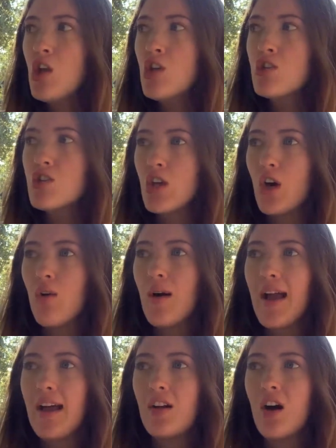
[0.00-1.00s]
So I
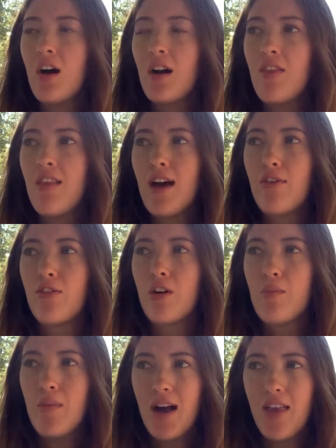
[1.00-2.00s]
had gone on that for a
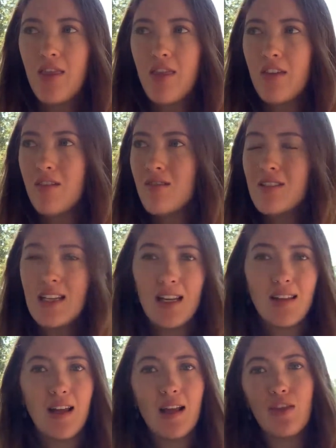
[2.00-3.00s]
month, didn't
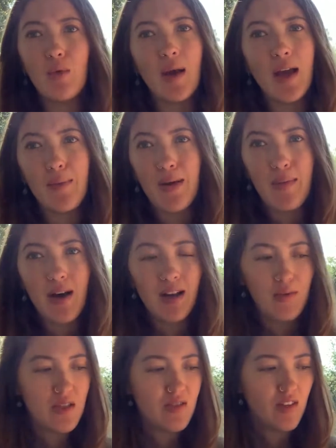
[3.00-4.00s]
like the way my body
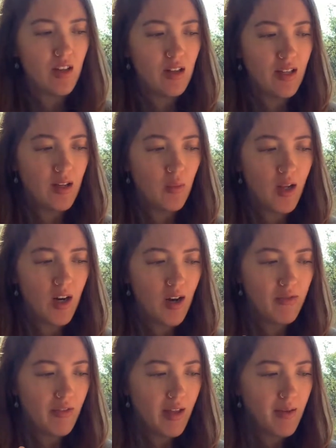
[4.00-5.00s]
was feeling, went
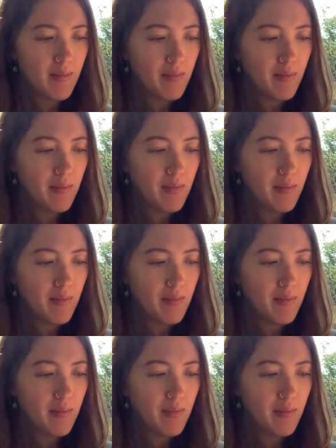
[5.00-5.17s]
off of it.